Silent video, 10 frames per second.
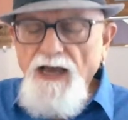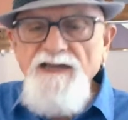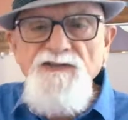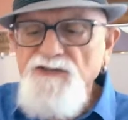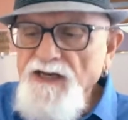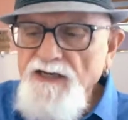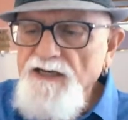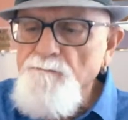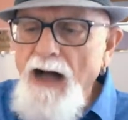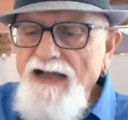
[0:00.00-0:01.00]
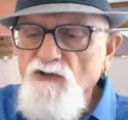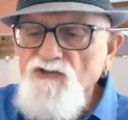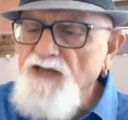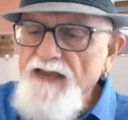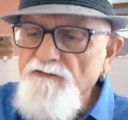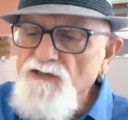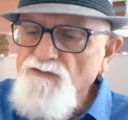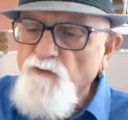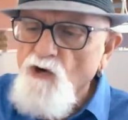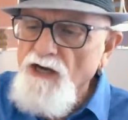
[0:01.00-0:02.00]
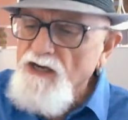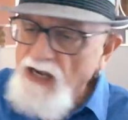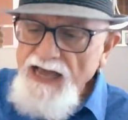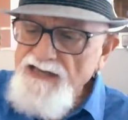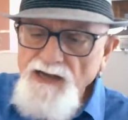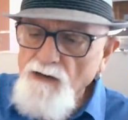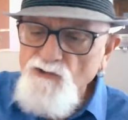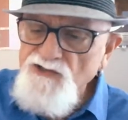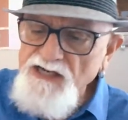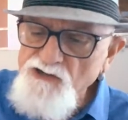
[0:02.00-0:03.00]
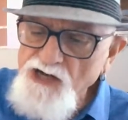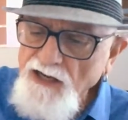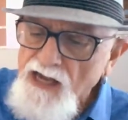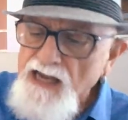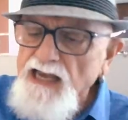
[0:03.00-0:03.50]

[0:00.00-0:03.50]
I studied Miles Davis for a class I was teaching.